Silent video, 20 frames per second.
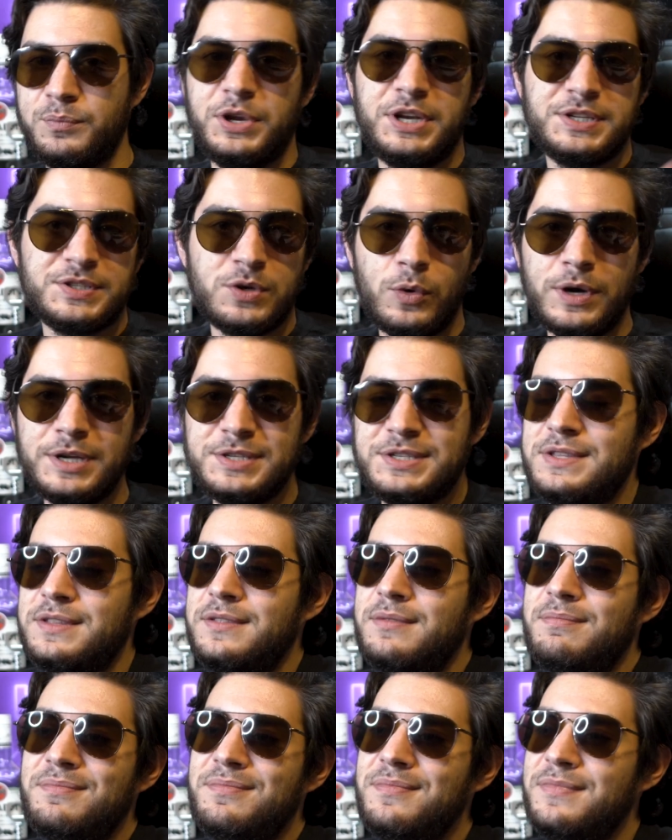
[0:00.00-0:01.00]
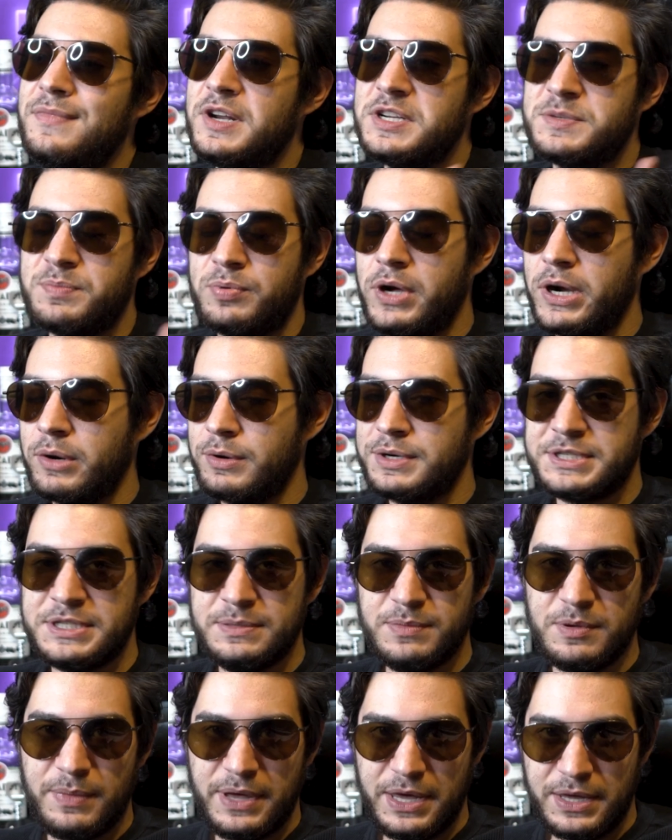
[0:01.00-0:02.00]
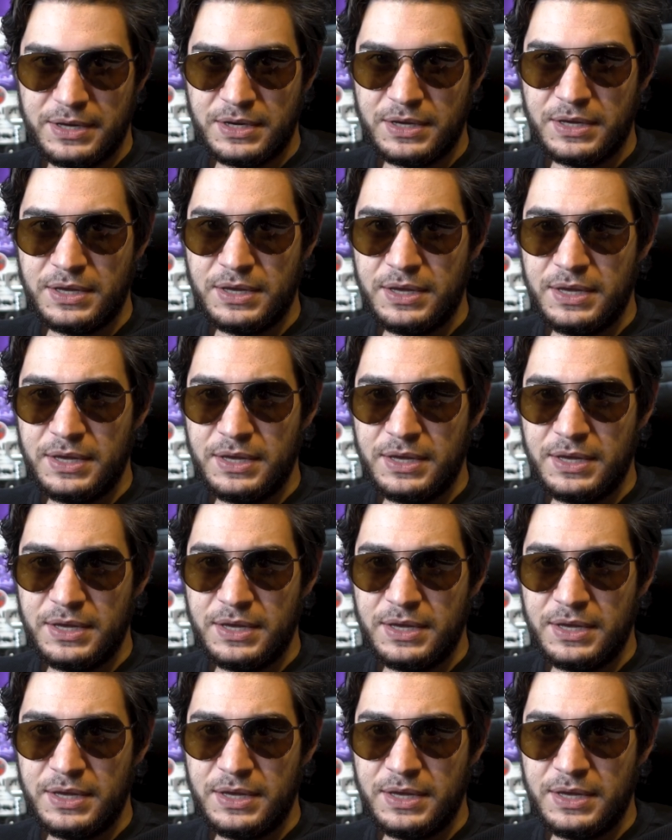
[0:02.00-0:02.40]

but as always, there's progress to be made.